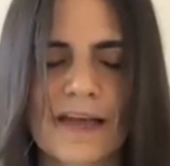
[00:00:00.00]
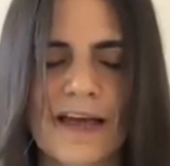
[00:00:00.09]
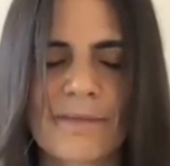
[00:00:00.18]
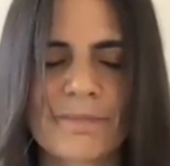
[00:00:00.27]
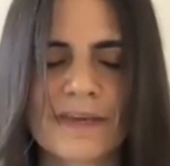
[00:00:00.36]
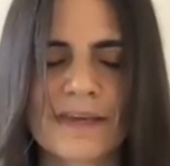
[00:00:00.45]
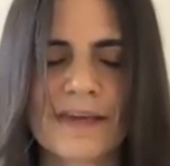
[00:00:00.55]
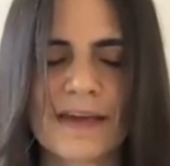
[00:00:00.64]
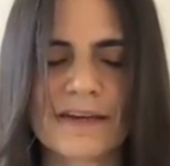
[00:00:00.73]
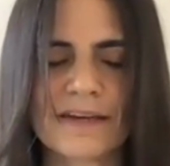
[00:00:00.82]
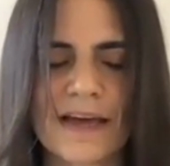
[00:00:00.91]

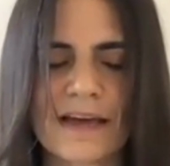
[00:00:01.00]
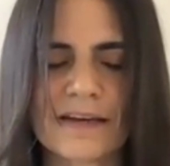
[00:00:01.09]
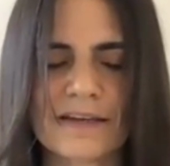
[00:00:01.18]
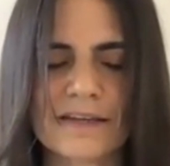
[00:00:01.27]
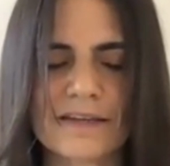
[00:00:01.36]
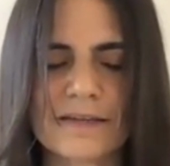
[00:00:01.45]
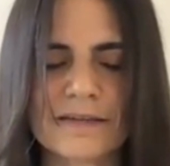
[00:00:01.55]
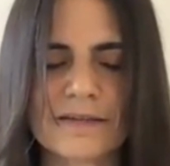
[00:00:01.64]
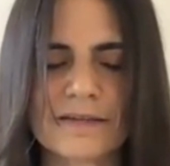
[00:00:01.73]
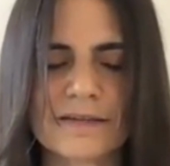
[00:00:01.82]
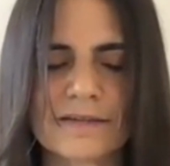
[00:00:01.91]
Happy and at
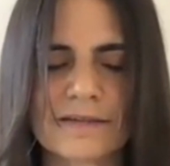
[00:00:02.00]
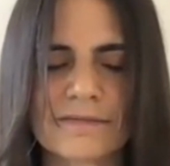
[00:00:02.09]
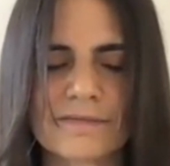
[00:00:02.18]
ease.